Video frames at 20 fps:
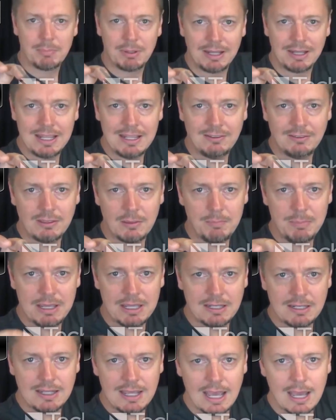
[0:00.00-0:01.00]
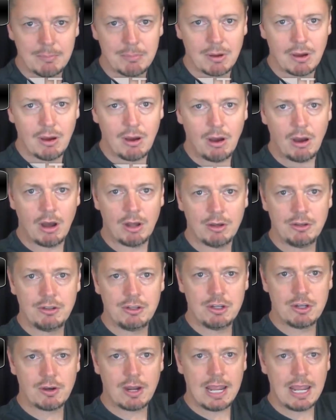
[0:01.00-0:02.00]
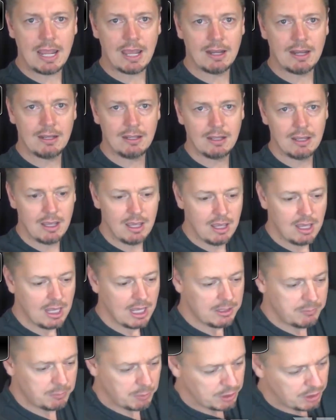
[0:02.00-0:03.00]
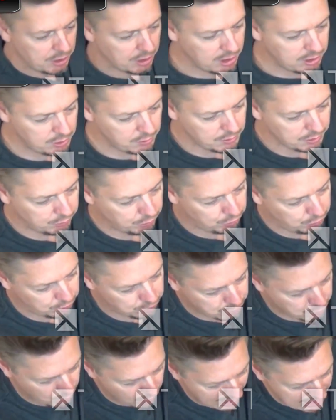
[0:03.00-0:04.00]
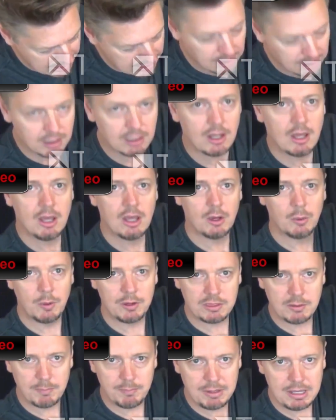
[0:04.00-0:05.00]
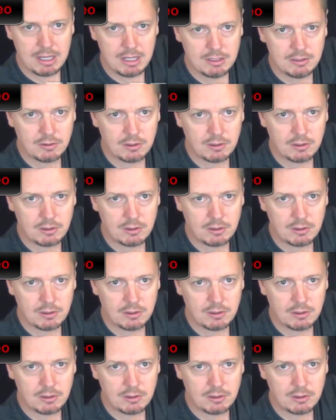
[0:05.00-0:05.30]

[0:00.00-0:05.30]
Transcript: Place the pin cap onto your hand, and what you're gonna do is strike it with the pin.